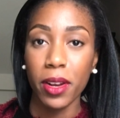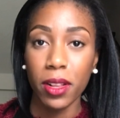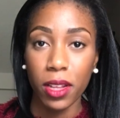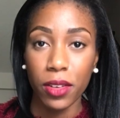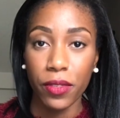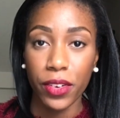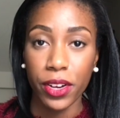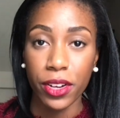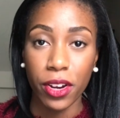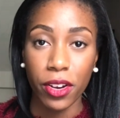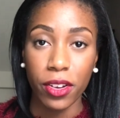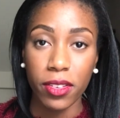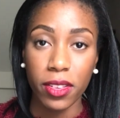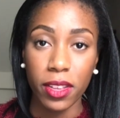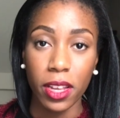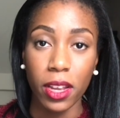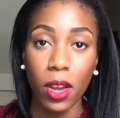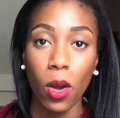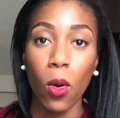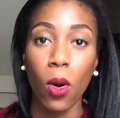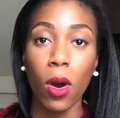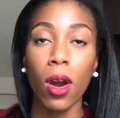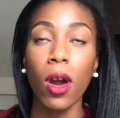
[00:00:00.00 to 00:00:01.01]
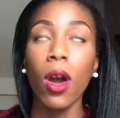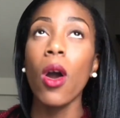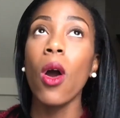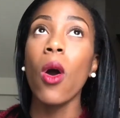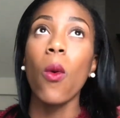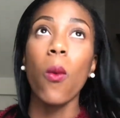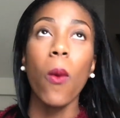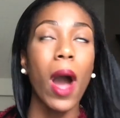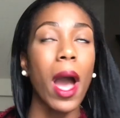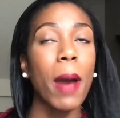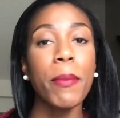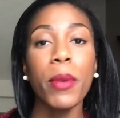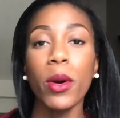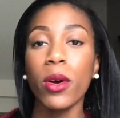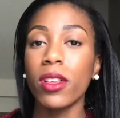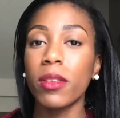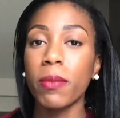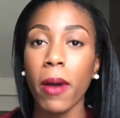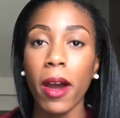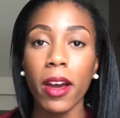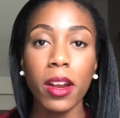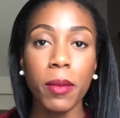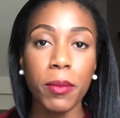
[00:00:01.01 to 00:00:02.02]
and delivery nursing or why
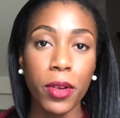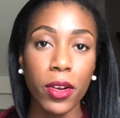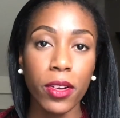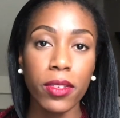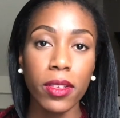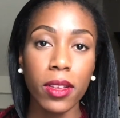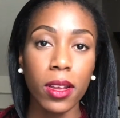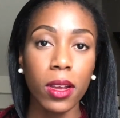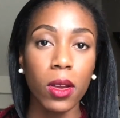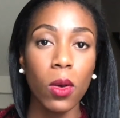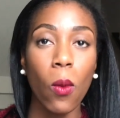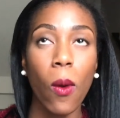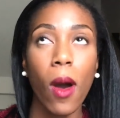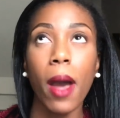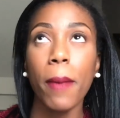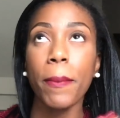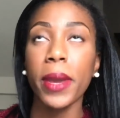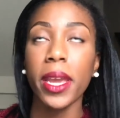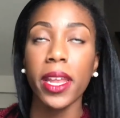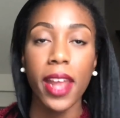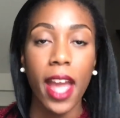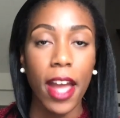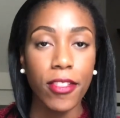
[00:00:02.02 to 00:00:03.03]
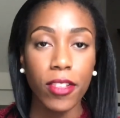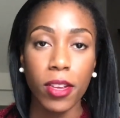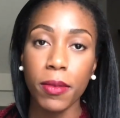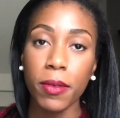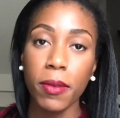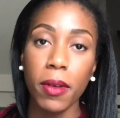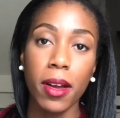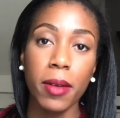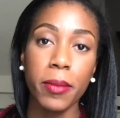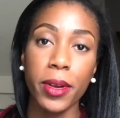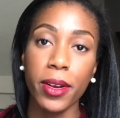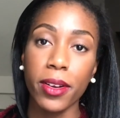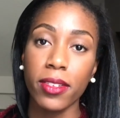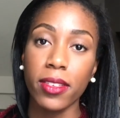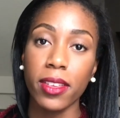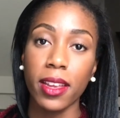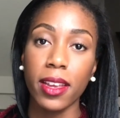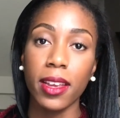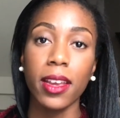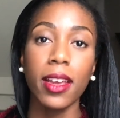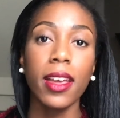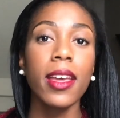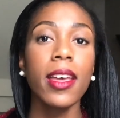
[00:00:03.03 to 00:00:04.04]
postpartum nursing, why pediatric um,
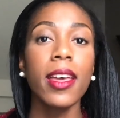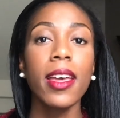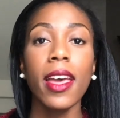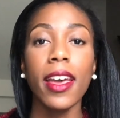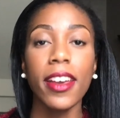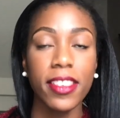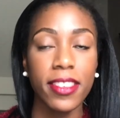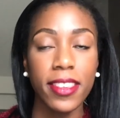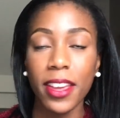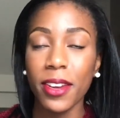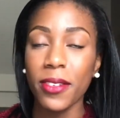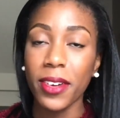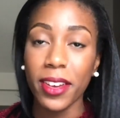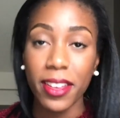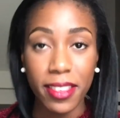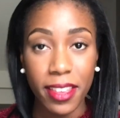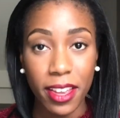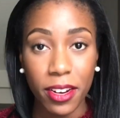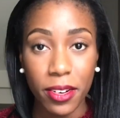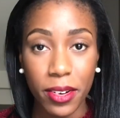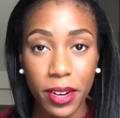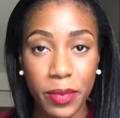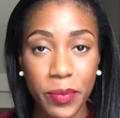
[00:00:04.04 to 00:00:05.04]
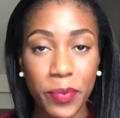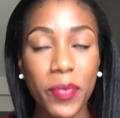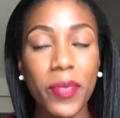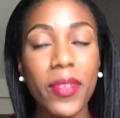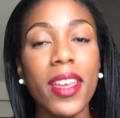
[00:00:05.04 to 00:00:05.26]
nursing, et cetera, et cetera.